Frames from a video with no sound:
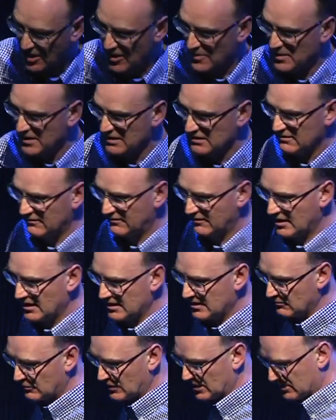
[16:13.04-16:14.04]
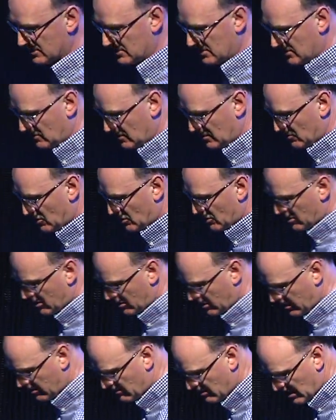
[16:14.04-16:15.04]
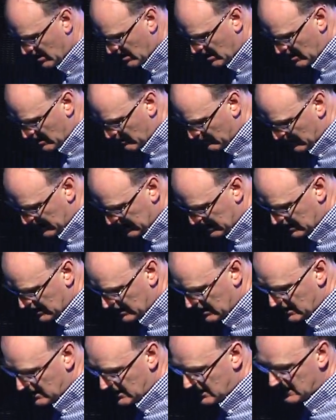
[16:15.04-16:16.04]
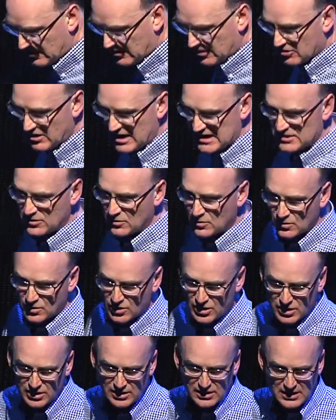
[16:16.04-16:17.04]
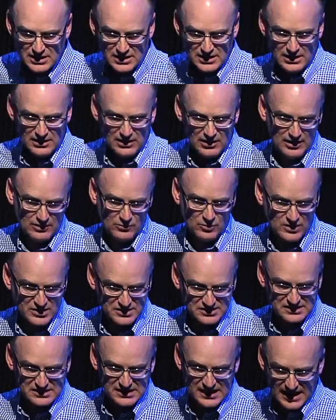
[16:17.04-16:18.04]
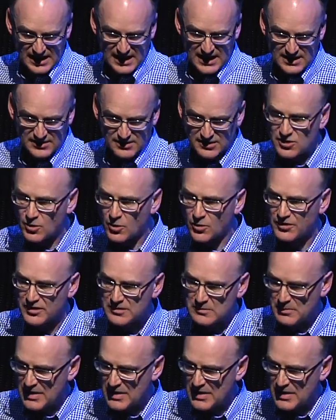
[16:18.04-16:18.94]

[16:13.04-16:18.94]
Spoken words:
hoping to find one or two in Morocco. But the Great Auk was the northern